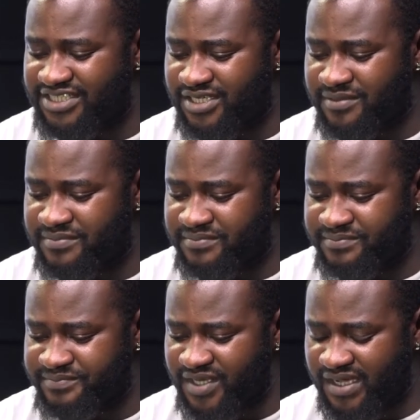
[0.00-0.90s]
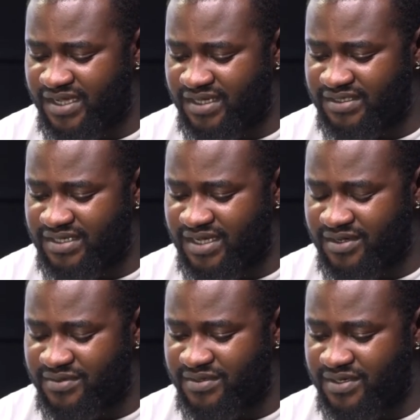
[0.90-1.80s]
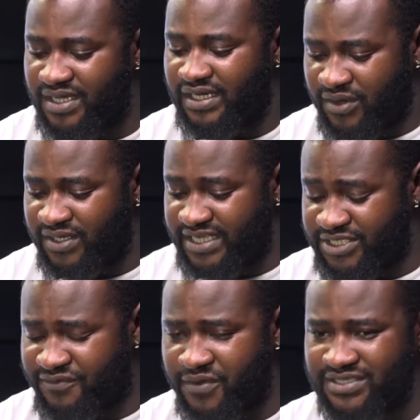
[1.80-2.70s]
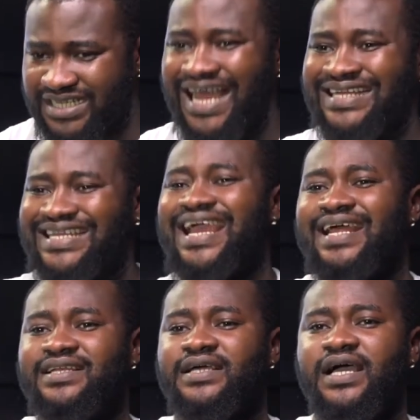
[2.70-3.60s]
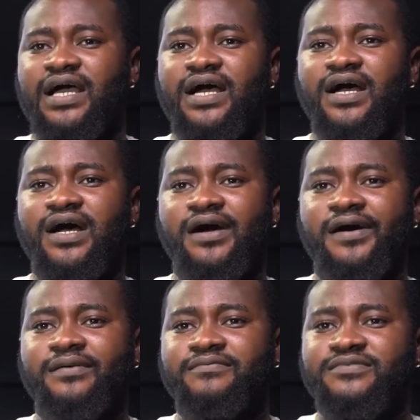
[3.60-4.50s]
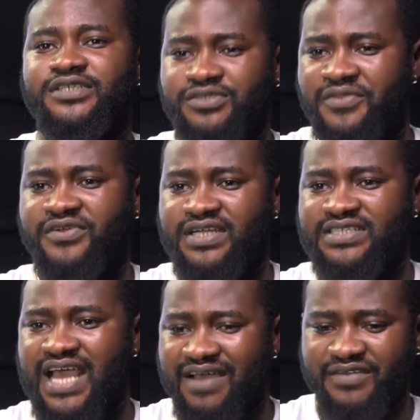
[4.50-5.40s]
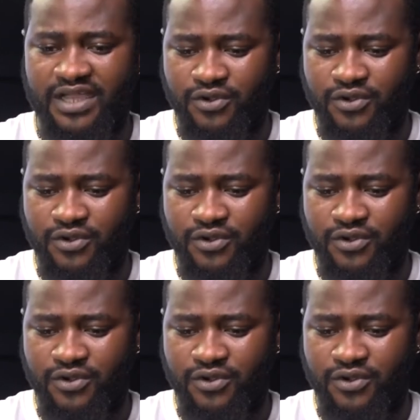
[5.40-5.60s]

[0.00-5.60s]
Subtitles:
of consent, and then the northerners have their